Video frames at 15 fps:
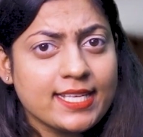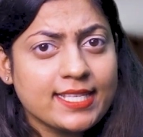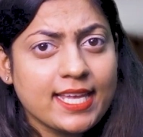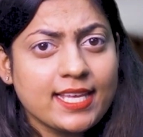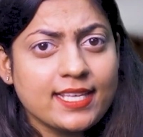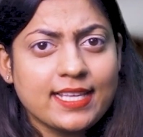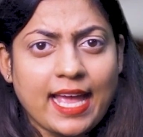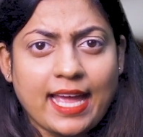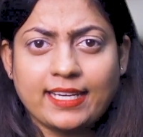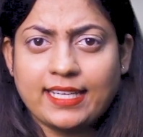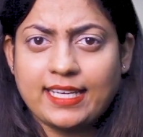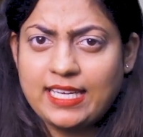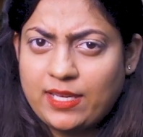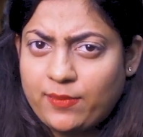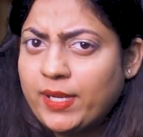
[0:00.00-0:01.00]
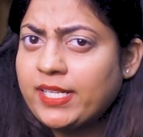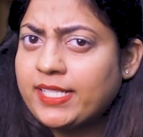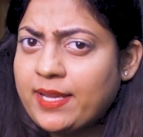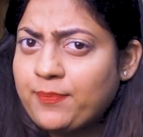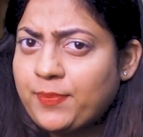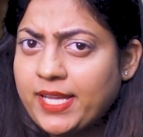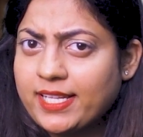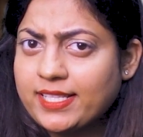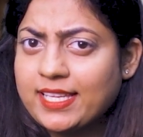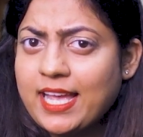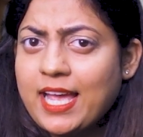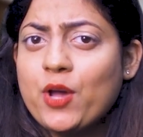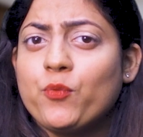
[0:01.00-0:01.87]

essays and email templates